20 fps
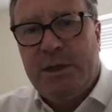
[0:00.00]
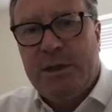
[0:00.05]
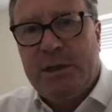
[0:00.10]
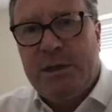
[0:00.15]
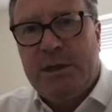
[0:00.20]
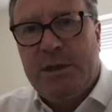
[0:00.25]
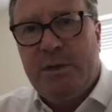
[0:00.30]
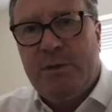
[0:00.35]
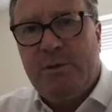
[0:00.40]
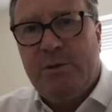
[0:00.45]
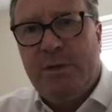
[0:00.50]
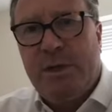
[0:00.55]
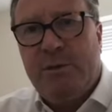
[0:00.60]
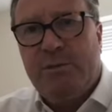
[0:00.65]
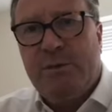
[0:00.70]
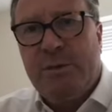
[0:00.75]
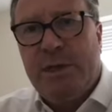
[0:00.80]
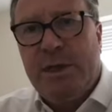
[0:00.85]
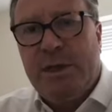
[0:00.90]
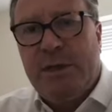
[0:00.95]

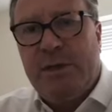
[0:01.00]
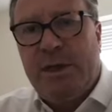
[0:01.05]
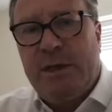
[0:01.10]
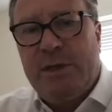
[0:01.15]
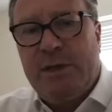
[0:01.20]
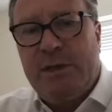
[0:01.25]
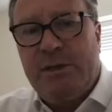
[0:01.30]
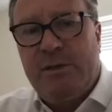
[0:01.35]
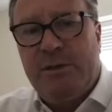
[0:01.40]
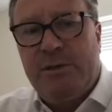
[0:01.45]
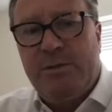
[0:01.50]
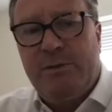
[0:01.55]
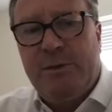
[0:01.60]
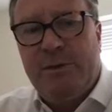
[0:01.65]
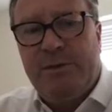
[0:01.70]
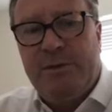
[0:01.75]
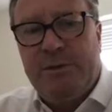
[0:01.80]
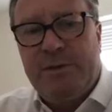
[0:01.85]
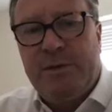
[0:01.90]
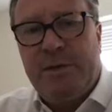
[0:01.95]
So I think you should
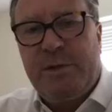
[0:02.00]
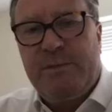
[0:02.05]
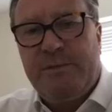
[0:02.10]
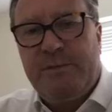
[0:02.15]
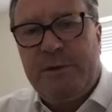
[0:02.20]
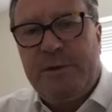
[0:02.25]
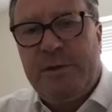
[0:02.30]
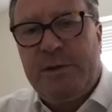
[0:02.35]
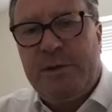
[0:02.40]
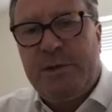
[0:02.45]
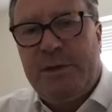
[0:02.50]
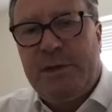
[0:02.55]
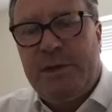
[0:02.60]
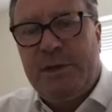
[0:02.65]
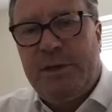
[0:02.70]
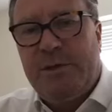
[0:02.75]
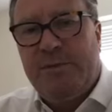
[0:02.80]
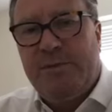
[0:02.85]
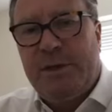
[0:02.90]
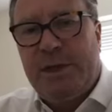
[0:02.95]
feel confident that
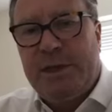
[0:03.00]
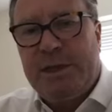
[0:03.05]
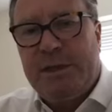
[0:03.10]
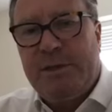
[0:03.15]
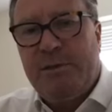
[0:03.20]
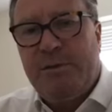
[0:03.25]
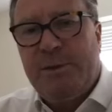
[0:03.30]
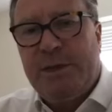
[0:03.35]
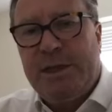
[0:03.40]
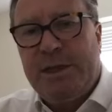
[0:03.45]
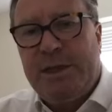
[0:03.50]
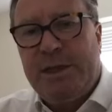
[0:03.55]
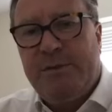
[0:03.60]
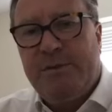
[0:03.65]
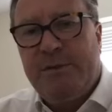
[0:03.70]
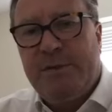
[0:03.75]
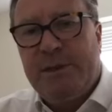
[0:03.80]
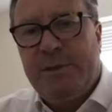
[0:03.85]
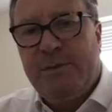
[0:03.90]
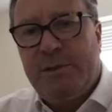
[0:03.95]
the advice you're being
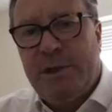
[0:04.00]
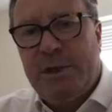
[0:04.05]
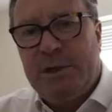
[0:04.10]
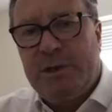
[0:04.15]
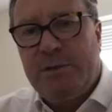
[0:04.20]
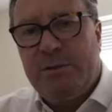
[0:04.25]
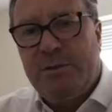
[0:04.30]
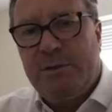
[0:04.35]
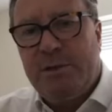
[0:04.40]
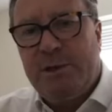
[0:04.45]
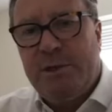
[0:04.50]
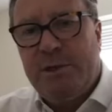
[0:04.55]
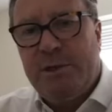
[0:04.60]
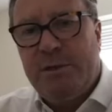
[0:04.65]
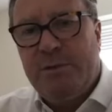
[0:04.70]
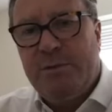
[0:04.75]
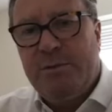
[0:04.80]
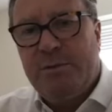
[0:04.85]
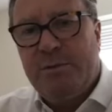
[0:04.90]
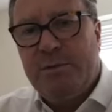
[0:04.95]
given is personal to
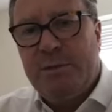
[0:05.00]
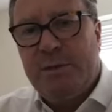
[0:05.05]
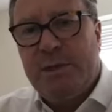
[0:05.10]
you,